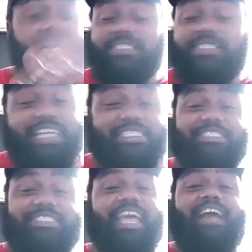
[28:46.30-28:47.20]
Because niggas are
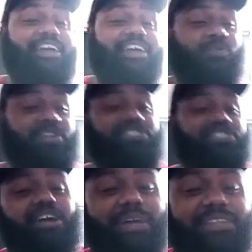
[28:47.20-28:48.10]
scared; they don't want to
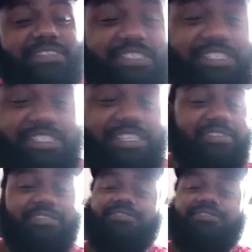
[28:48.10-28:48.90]
talk about this shit.